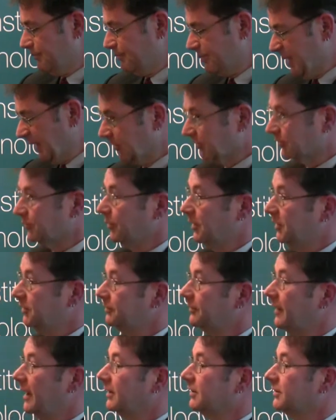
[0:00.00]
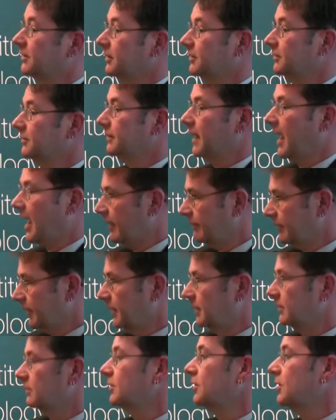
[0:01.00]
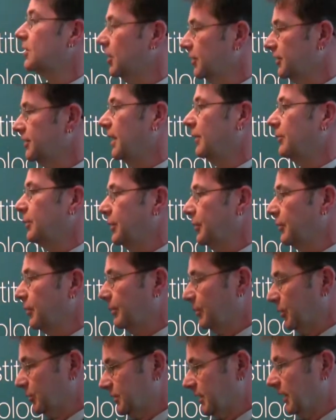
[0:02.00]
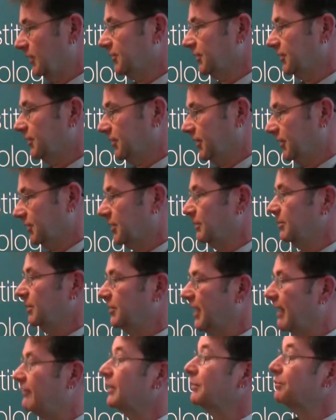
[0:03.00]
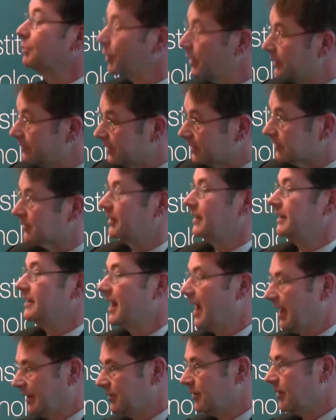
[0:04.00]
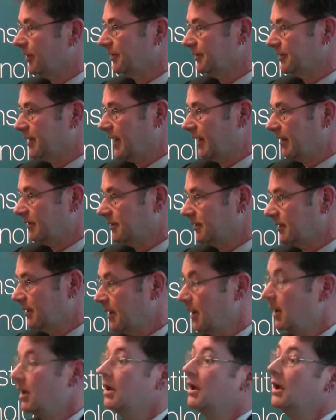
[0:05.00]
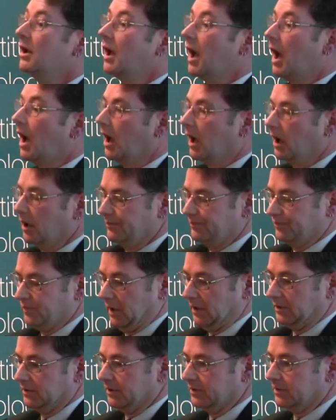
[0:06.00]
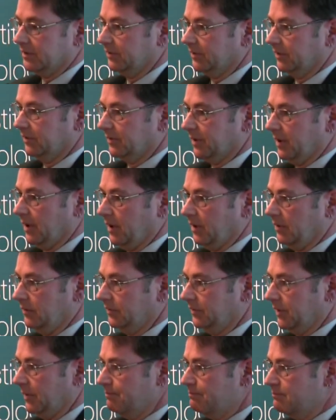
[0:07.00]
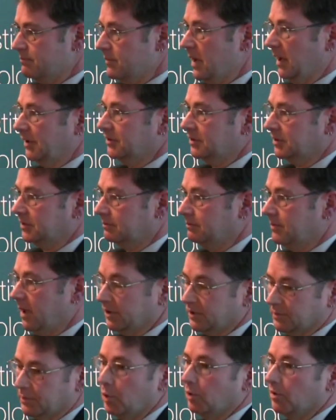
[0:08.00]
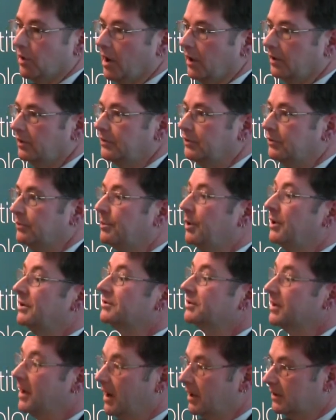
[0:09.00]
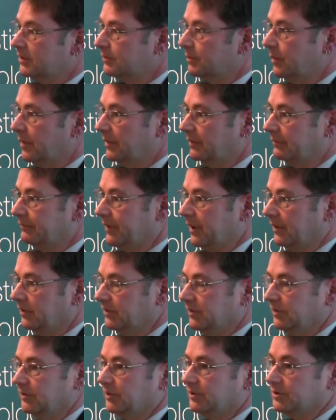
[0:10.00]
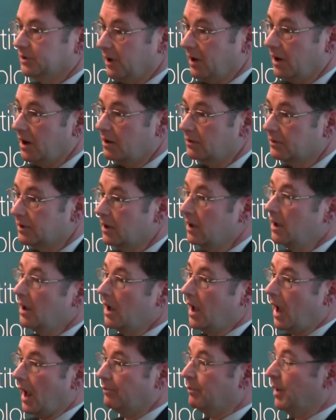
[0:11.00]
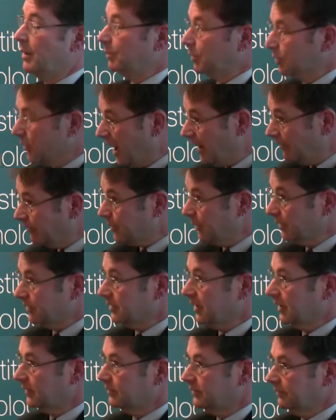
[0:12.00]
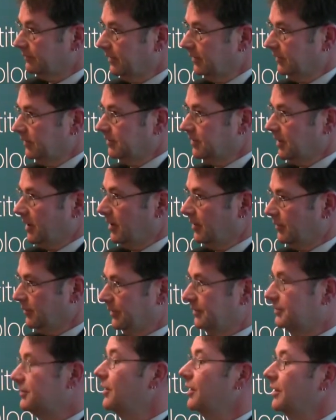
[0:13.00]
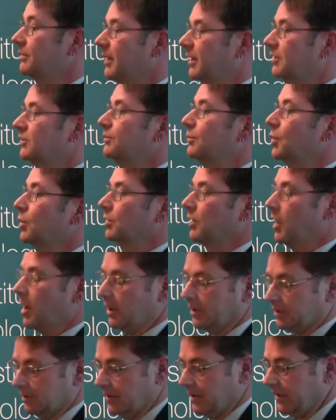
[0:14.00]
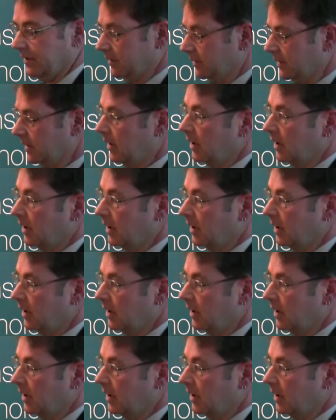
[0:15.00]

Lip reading: biggest risk factors for having contact with the criminal justice system is having previously had contact. Indigenous Australians are much, much more likely to have been charged with an offence as a child, and people who have been charged with an offence as a child are in turn much more likely